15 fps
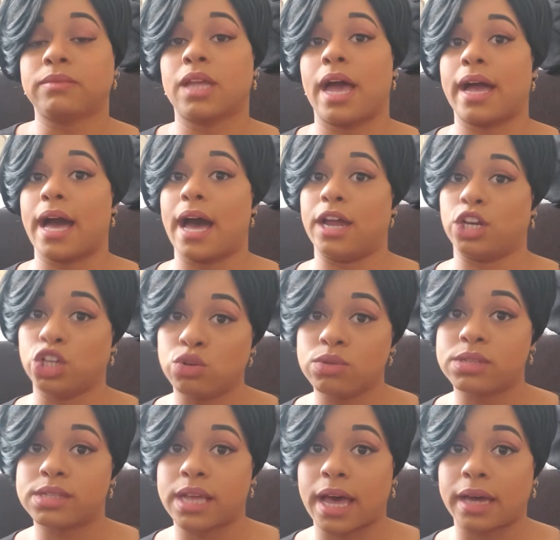I got a new
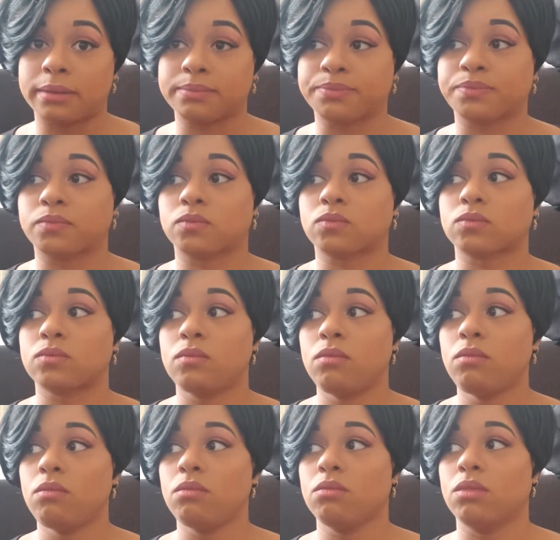set,
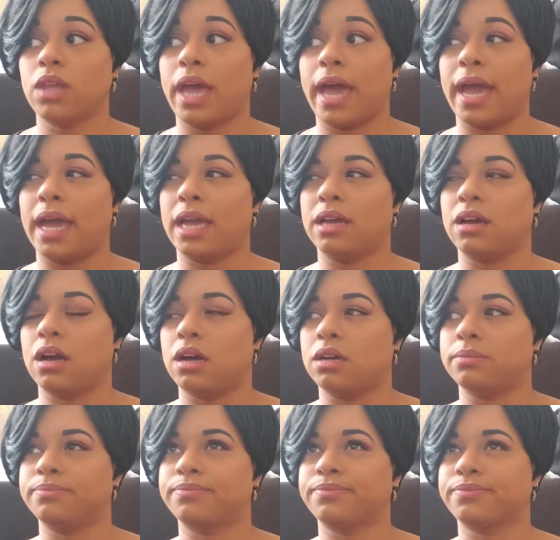a
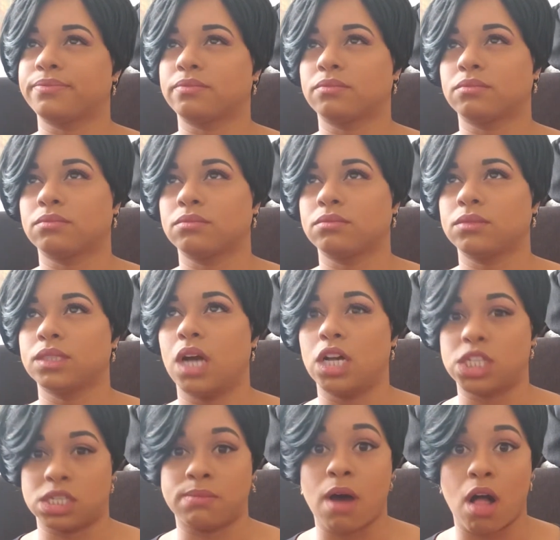
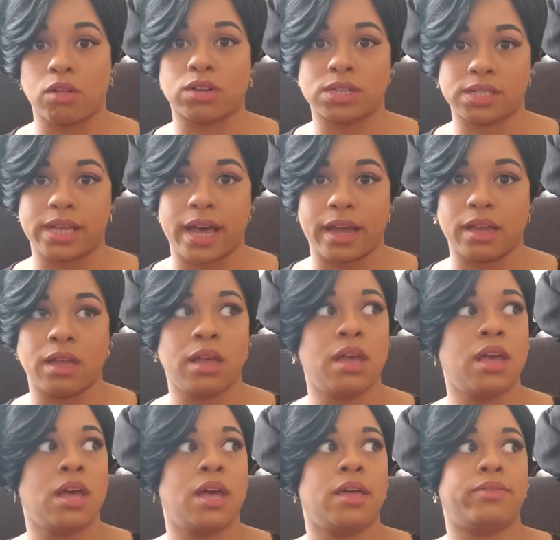smaller set
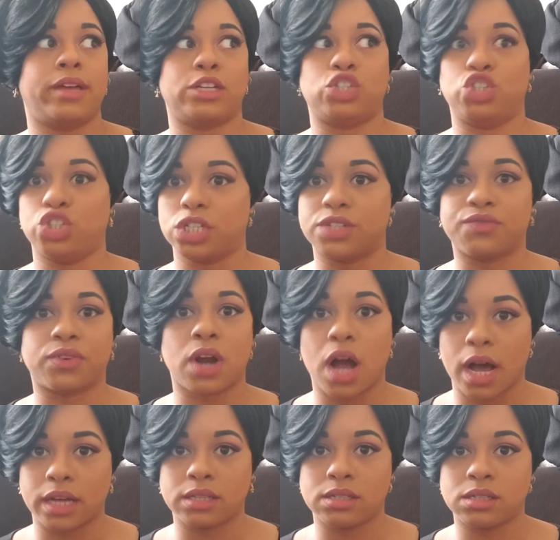that's just for
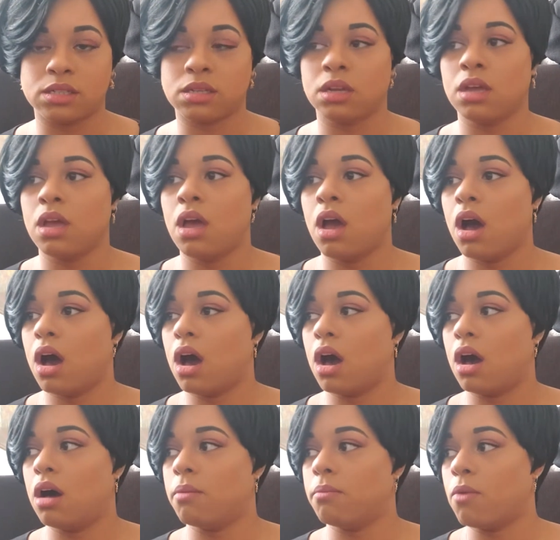us.
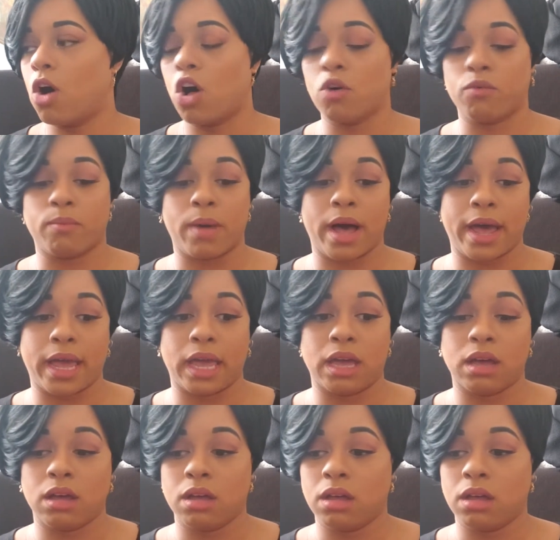All of my